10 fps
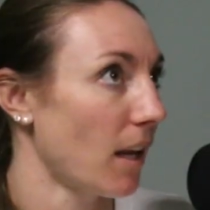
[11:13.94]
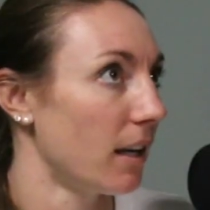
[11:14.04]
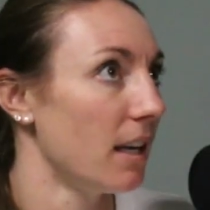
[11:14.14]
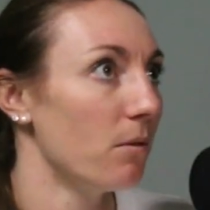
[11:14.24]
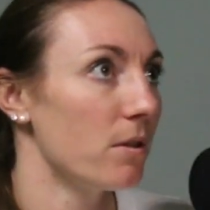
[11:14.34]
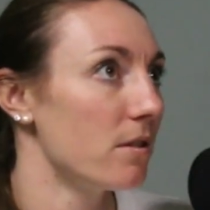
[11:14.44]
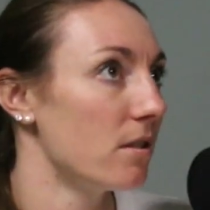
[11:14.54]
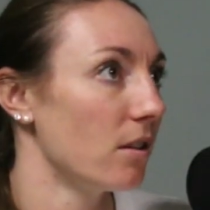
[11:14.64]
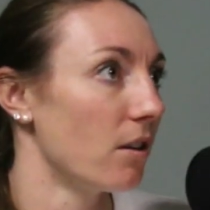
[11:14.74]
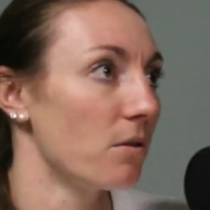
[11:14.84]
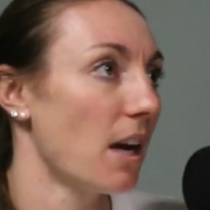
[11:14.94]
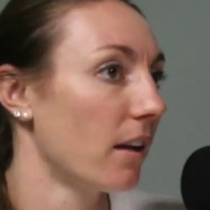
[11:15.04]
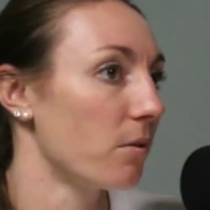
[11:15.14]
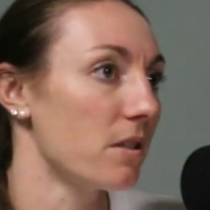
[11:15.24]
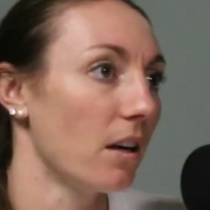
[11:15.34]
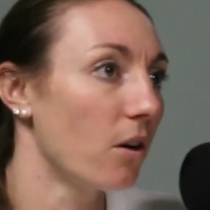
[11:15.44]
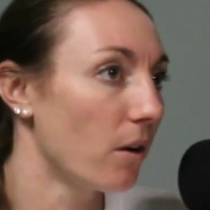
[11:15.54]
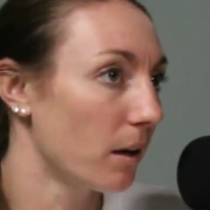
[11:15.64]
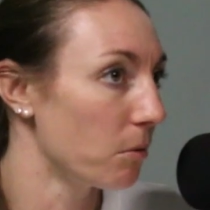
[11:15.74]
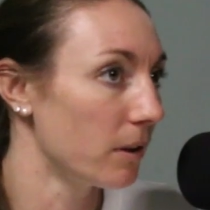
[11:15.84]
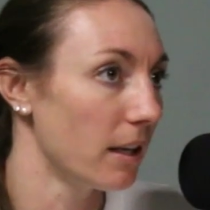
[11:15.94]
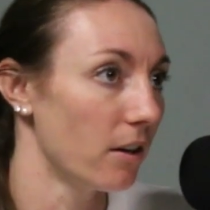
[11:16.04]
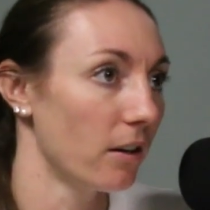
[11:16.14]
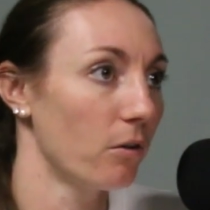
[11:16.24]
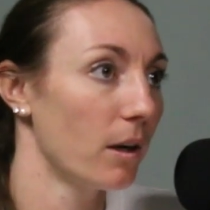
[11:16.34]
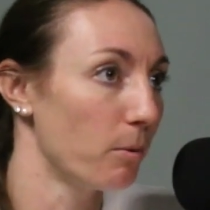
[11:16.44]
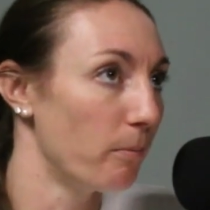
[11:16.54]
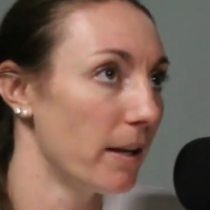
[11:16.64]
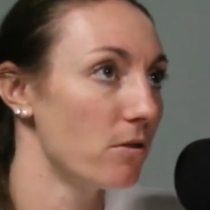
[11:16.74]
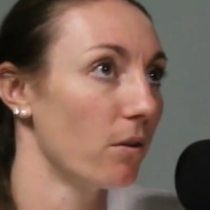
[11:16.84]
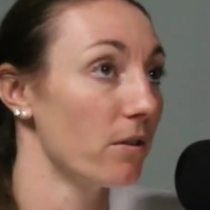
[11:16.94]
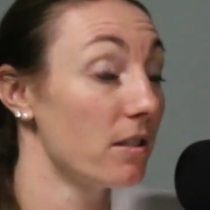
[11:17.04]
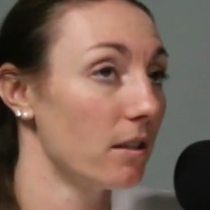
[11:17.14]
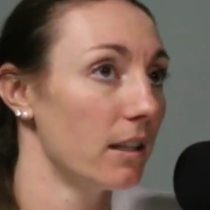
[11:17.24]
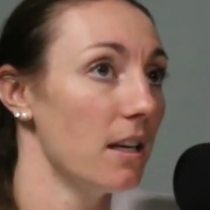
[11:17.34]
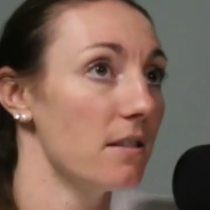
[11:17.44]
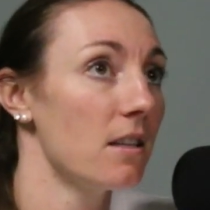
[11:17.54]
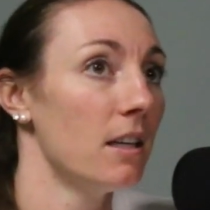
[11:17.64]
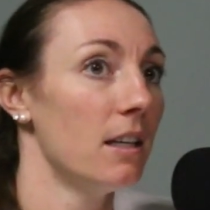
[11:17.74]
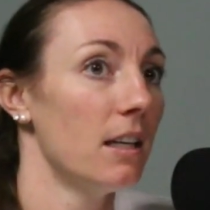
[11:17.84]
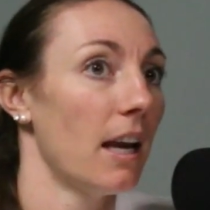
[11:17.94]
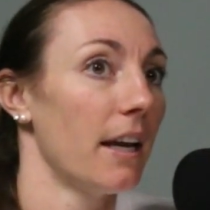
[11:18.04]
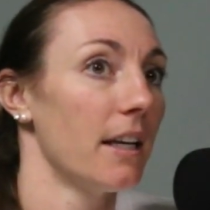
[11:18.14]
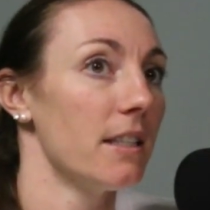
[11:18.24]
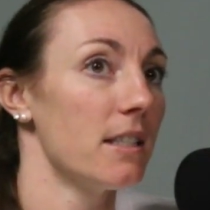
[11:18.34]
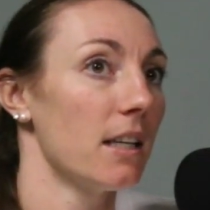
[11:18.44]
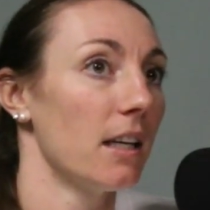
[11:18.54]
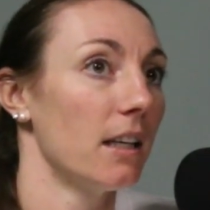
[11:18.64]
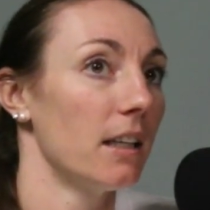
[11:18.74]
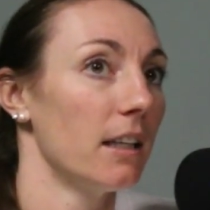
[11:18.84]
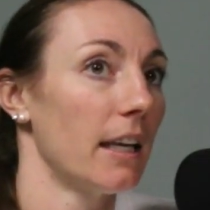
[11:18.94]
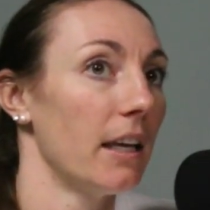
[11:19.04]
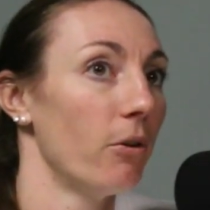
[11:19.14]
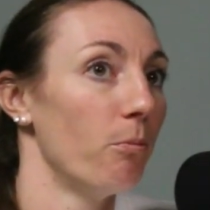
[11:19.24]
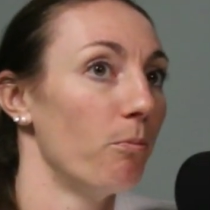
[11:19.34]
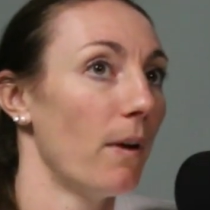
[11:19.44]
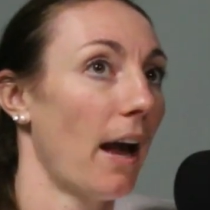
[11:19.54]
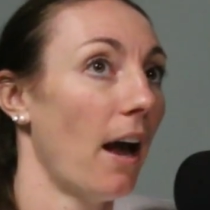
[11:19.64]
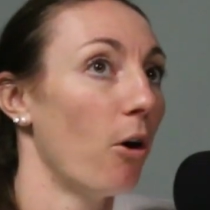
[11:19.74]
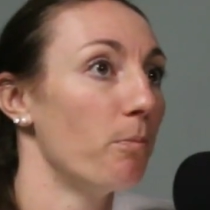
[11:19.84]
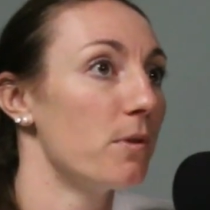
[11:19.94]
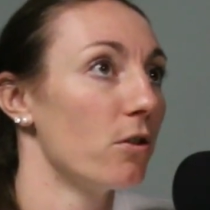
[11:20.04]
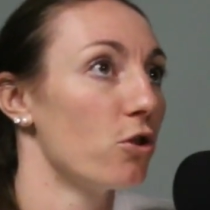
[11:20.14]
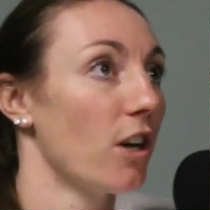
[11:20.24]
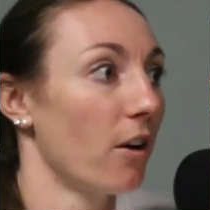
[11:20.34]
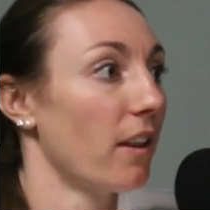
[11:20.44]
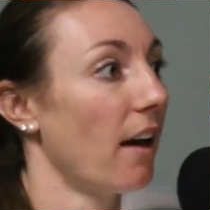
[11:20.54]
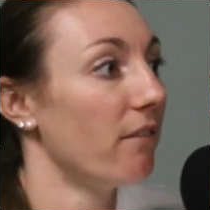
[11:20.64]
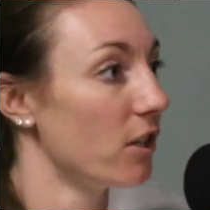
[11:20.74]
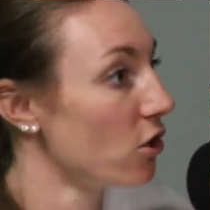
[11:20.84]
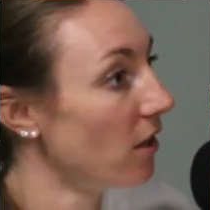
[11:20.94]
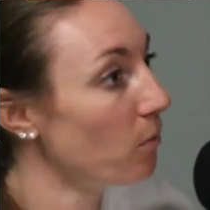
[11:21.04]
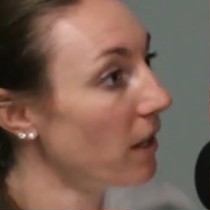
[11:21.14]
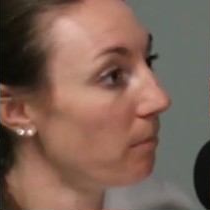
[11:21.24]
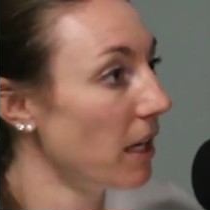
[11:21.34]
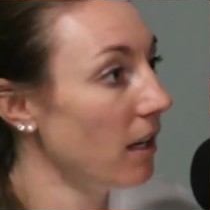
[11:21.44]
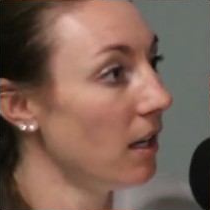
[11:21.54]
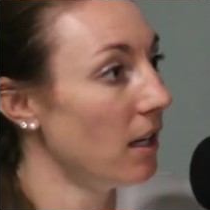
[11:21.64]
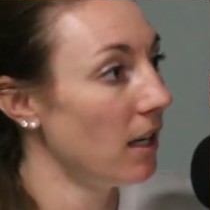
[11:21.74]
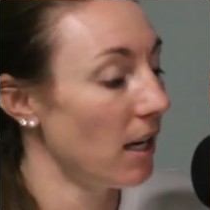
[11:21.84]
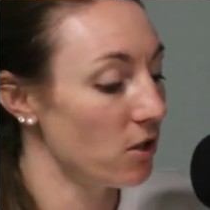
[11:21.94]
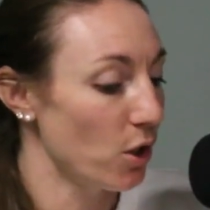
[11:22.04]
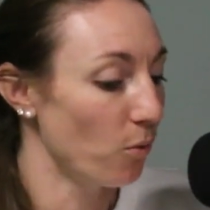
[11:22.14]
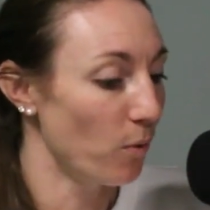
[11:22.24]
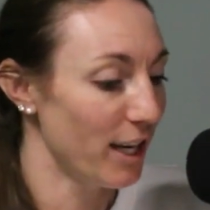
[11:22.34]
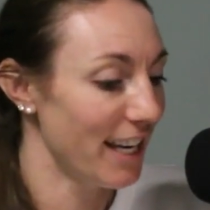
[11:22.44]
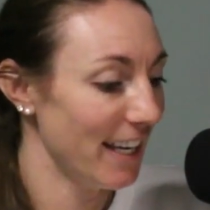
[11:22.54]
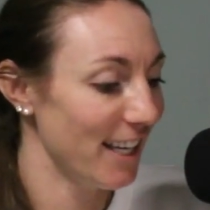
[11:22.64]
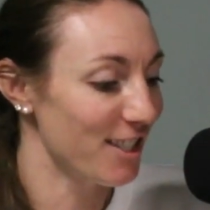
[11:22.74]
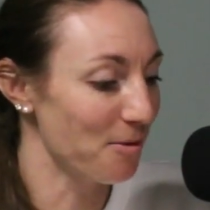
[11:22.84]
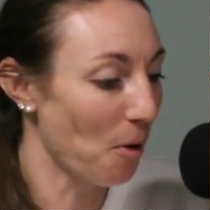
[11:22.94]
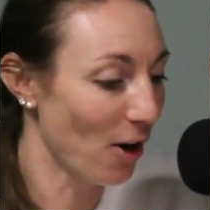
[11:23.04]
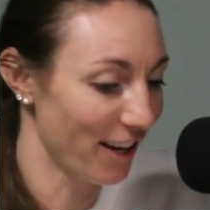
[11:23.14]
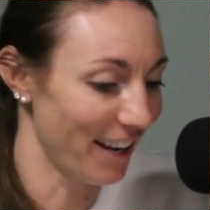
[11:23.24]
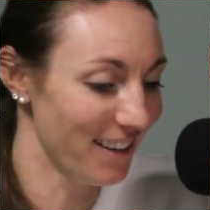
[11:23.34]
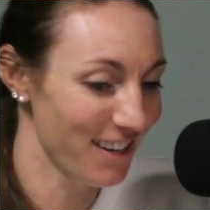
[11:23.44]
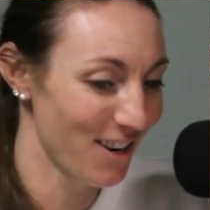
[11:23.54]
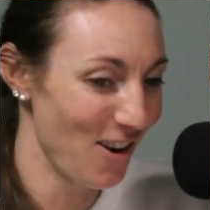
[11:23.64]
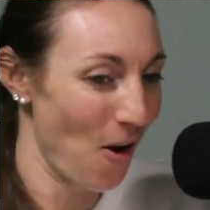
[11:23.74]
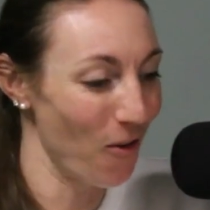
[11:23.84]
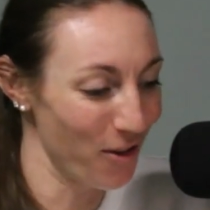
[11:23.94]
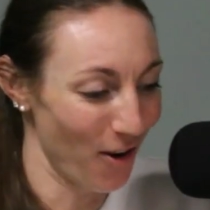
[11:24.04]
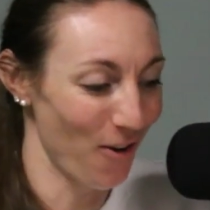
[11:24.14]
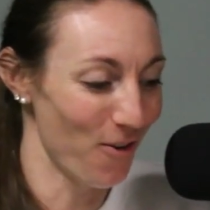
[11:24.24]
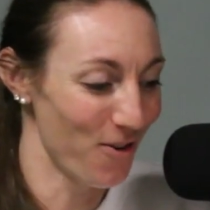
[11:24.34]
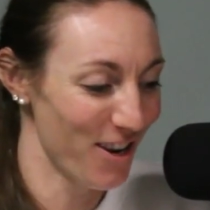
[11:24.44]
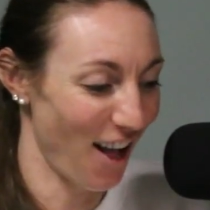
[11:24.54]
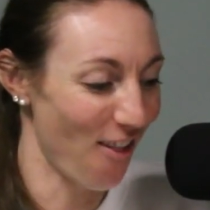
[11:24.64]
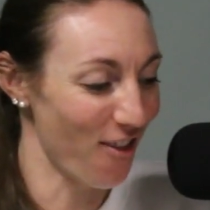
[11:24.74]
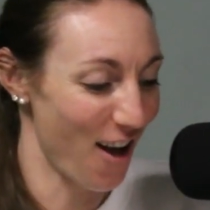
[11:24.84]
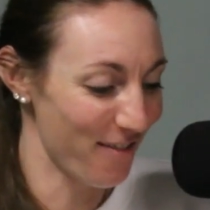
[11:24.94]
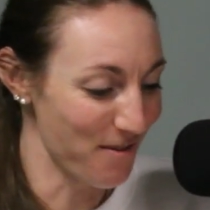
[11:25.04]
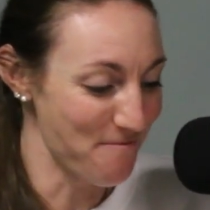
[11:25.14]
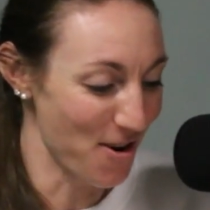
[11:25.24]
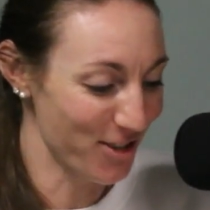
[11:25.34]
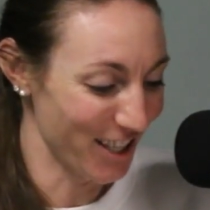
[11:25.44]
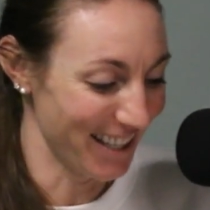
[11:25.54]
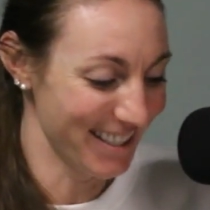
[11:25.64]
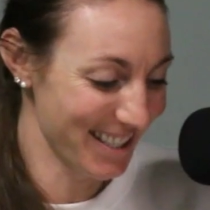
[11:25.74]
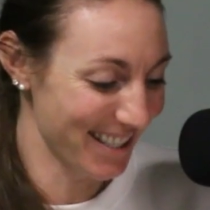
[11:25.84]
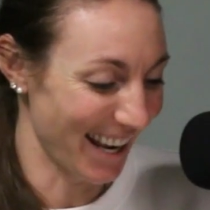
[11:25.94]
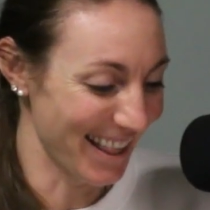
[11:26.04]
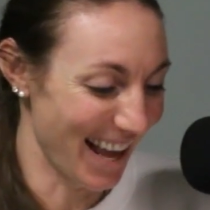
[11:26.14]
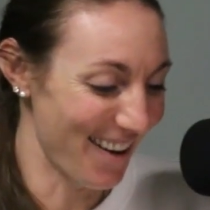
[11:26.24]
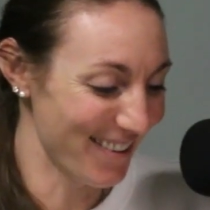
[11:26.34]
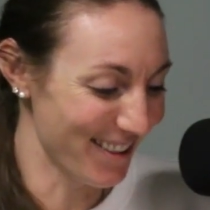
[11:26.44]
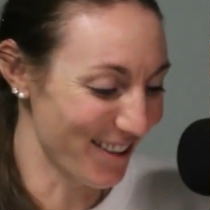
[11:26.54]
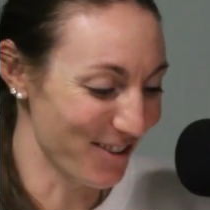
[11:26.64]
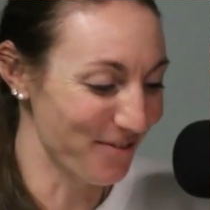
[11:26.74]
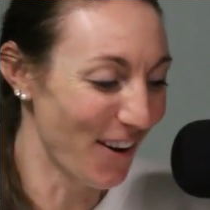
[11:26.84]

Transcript: he was, Tyler was an incredible leader, incredible mentor, still is. And he helped share that vision with me. And so when he departed, although a lot of emotions in those